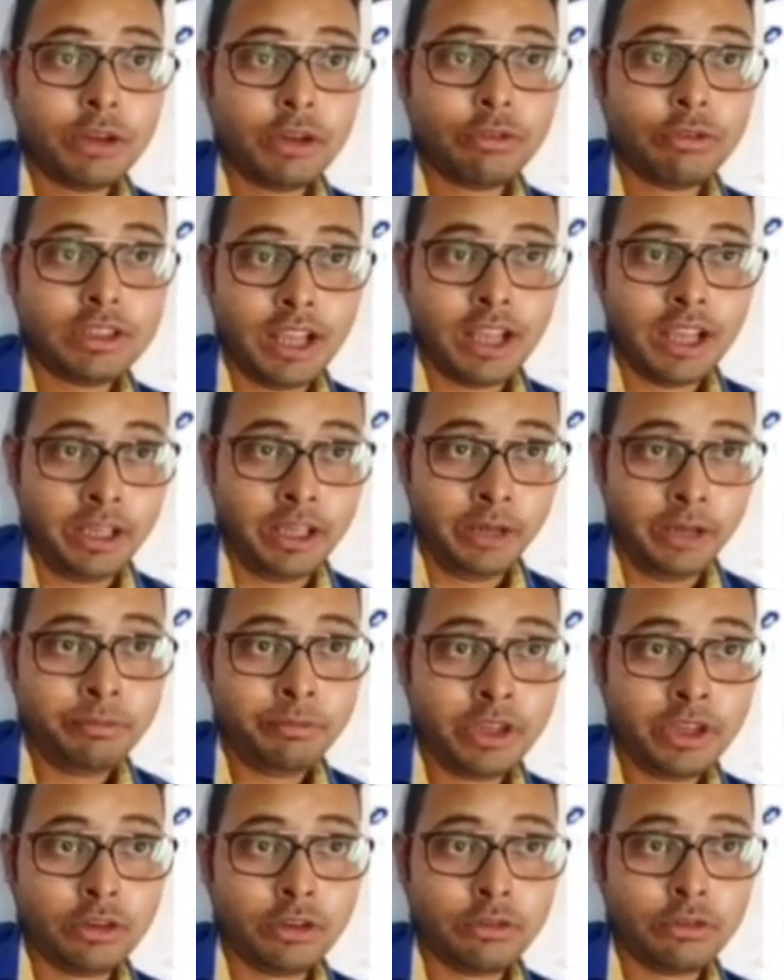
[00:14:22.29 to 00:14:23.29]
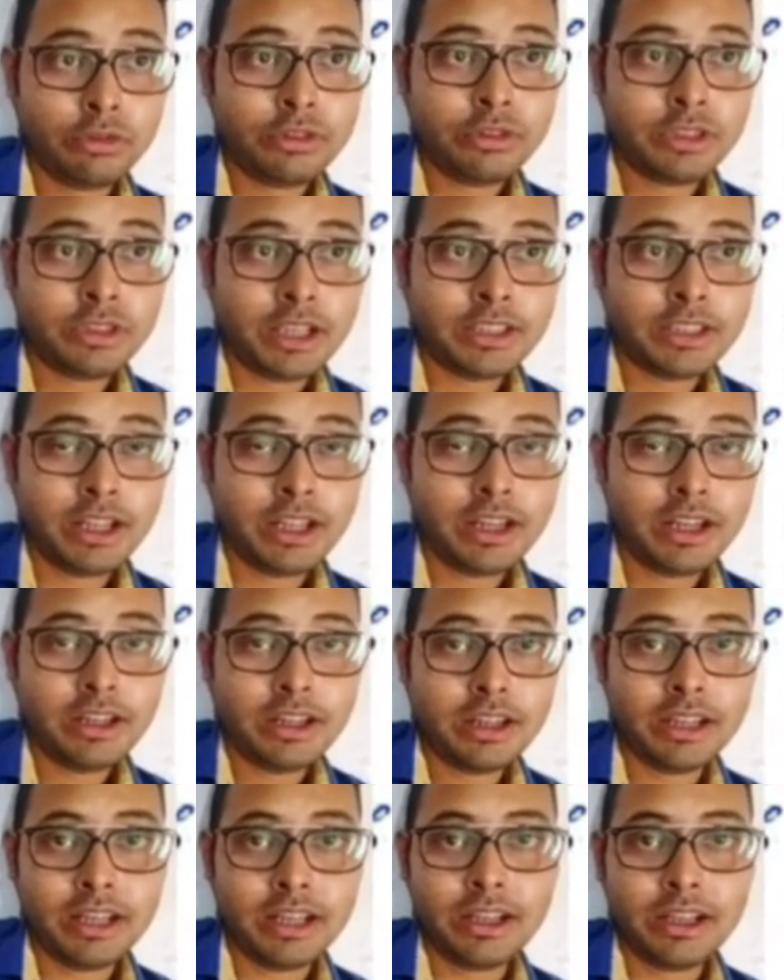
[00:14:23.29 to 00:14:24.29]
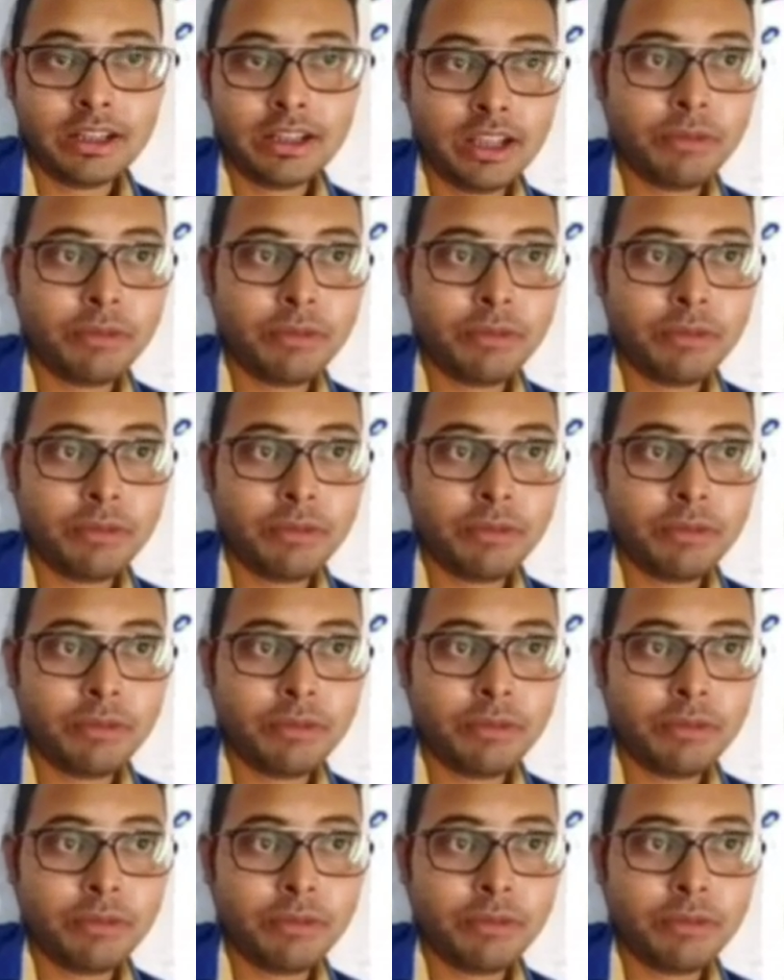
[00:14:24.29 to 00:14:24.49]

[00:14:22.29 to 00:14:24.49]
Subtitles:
h cut by twice im into psi star